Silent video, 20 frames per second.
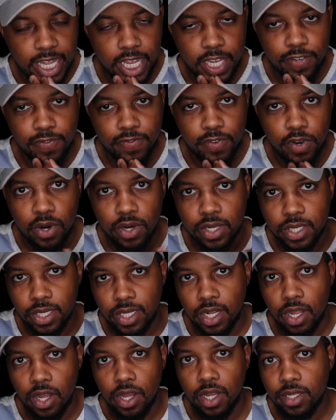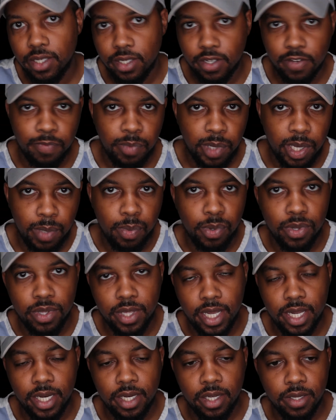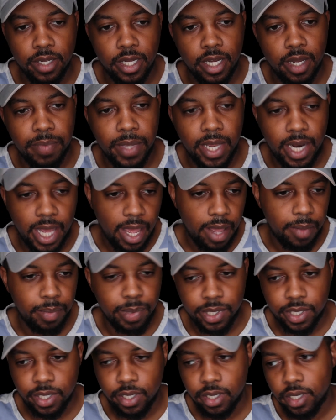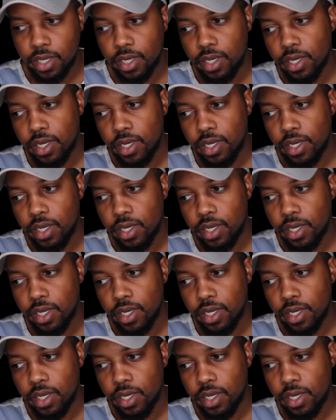as far as loss of people that happened,